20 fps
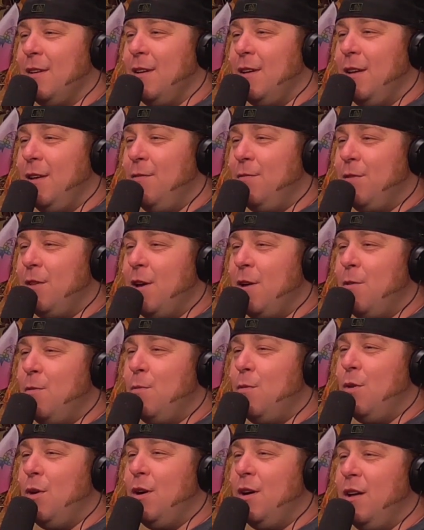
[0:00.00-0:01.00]
If there
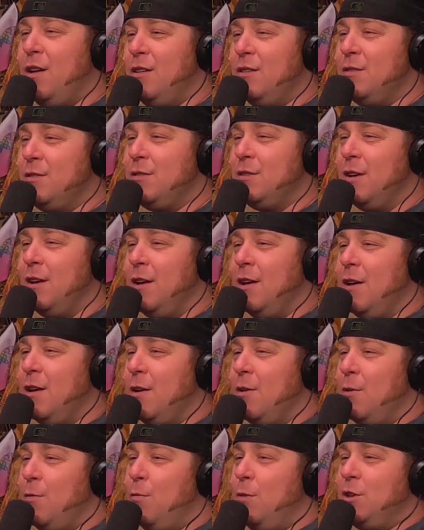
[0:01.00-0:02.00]
was,
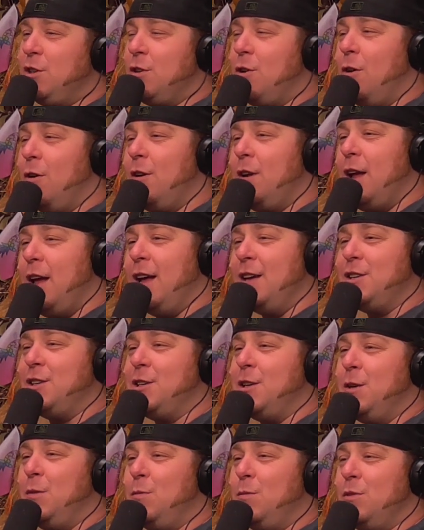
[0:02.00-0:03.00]
which
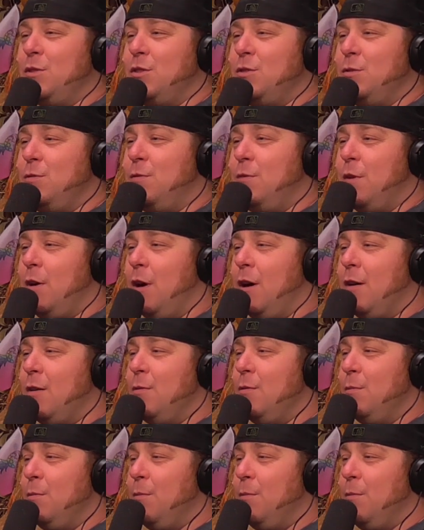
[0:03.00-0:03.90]
Kardashian would you fuck?